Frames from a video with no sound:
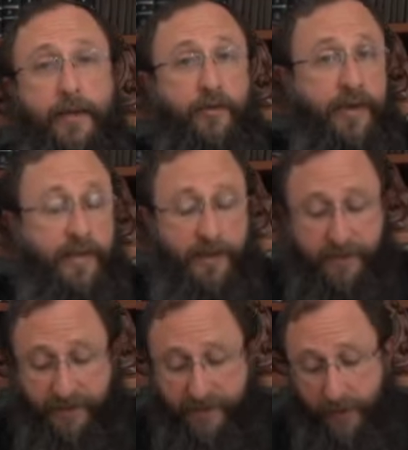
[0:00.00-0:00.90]
Great Gate
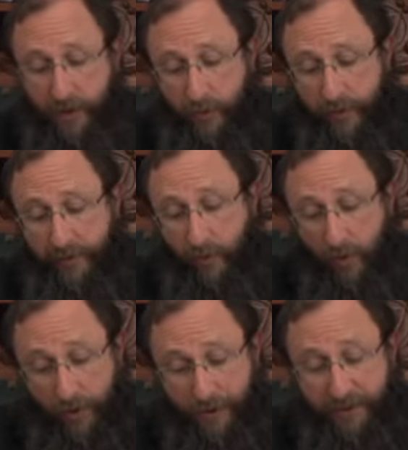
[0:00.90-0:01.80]
to the sanctuary. There
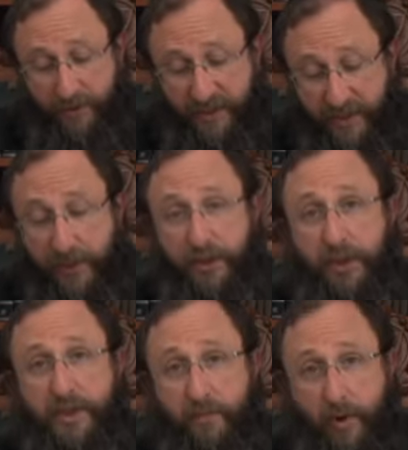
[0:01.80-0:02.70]
were also such
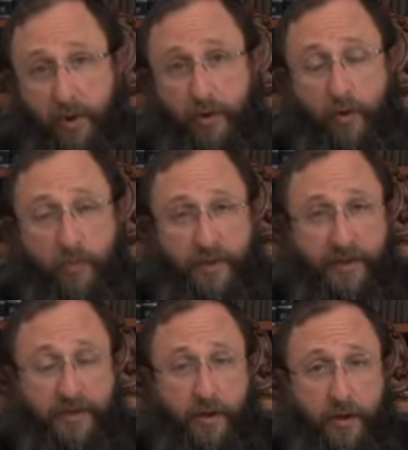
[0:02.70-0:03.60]
smaller
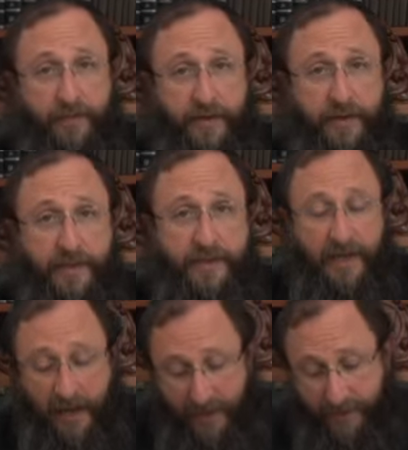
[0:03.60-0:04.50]
openings on the
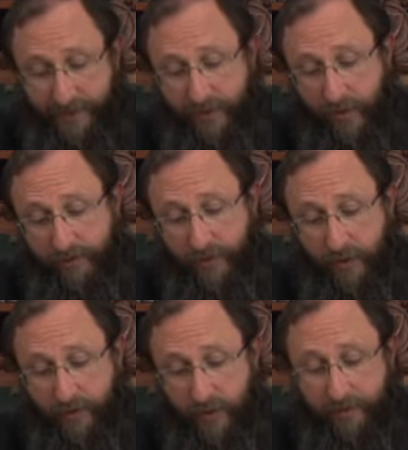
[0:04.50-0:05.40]
sides of
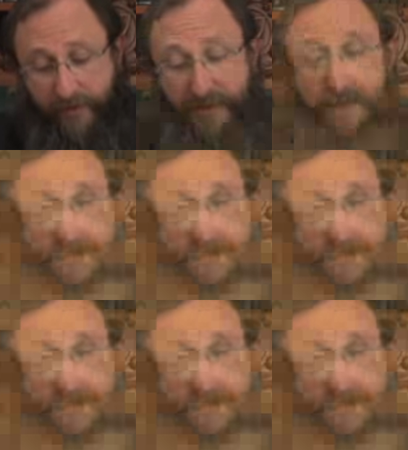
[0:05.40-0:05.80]
the